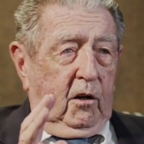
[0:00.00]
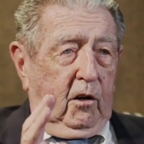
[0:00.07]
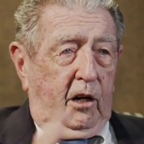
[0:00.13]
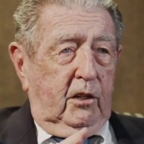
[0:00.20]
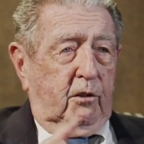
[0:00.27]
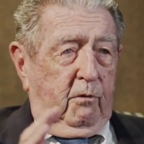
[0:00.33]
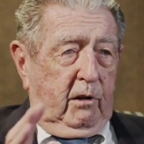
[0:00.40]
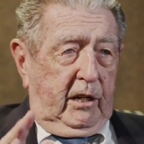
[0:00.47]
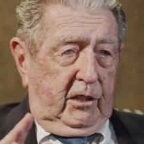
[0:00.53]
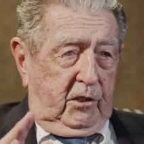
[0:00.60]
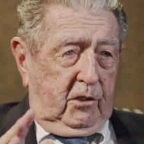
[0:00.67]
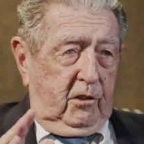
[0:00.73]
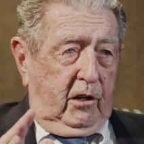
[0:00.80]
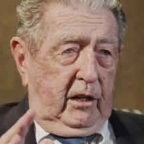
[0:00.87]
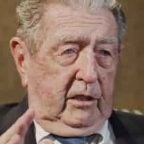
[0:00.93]

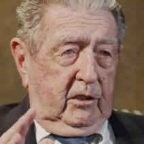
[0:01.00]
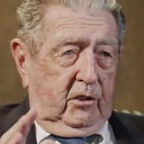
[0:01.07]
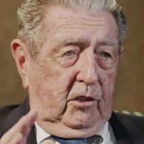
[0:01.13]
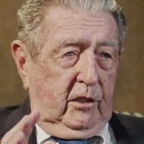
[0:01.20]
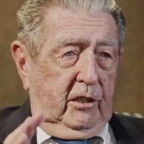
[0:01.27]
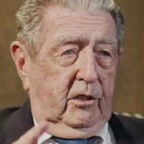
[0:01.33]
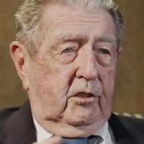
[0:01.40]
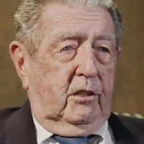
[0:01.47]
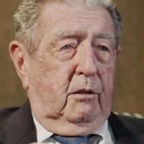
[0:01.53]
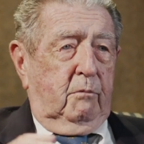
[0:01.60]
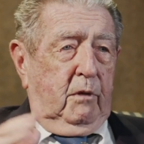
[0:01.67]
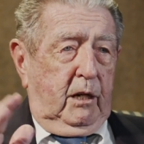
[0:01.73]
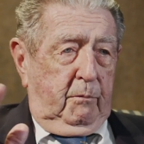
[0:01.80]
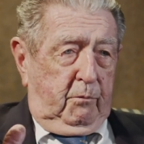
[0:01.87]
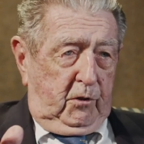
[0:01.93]
authorized stockage list
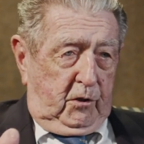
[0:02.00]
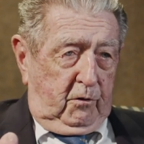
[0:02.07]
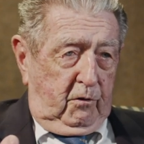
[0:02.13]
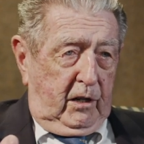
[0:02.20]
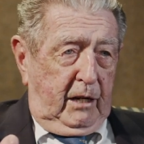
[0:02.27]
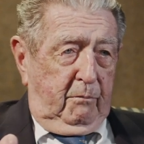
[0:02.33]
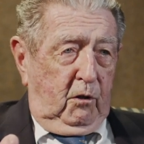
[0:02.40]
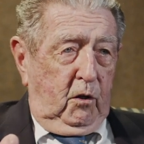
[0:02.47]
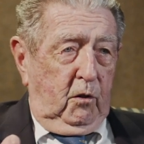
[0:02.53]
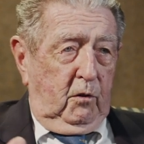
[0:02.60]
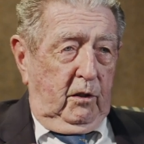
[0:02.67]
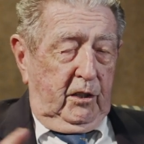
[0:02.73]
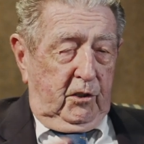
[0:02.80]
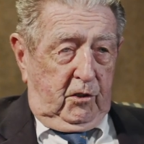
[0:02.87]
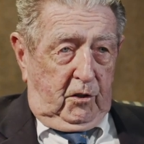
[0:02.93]
and my prescribed
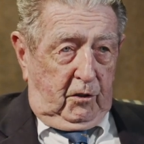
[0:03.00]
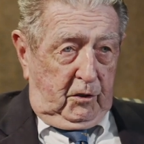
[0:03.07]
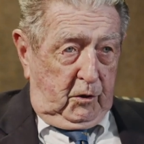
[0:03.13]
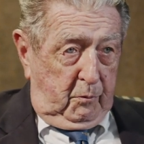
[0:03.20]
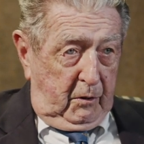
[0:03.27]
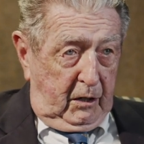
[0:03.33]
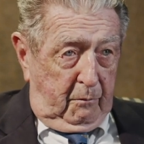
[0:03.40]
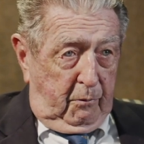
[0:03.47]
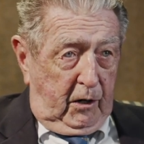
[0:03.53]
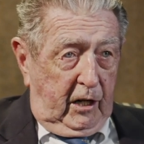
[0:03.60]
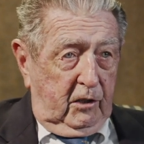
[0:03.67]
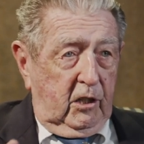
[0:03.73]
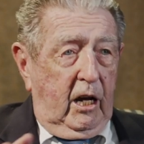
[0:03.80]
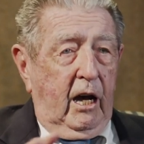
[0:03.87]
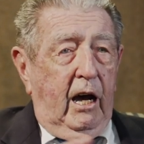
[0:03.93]
load list on spare
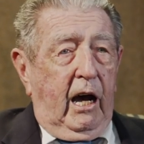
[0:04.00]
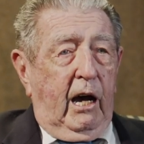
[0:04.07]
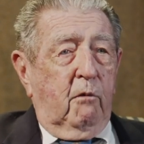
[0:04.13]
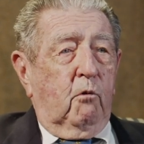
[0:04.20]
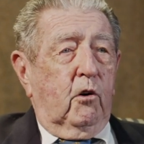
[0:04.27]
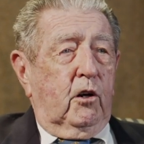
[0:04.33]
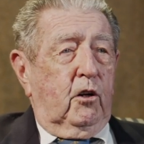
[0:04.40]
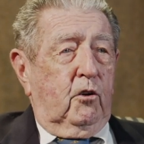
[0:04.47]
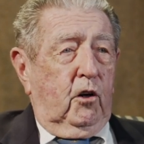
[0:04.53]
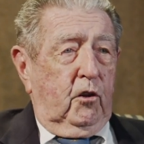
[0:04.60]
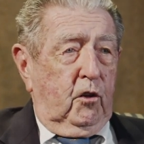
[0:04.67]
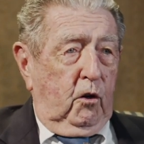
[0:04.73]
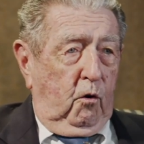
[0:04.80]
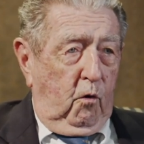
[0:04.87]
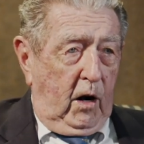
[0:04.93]
parts. I want it
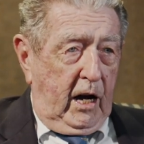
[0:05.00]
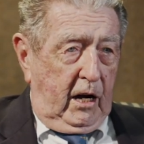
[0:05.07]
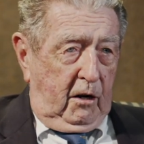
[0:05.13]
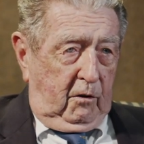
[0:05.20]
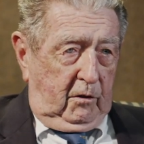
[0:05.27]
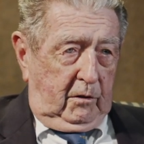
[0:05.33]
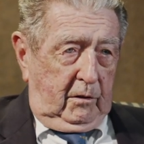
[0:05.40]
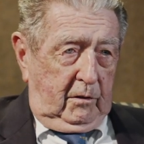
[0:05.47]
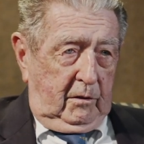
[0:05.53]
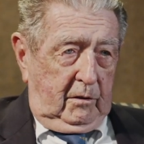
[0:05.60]
on the ground.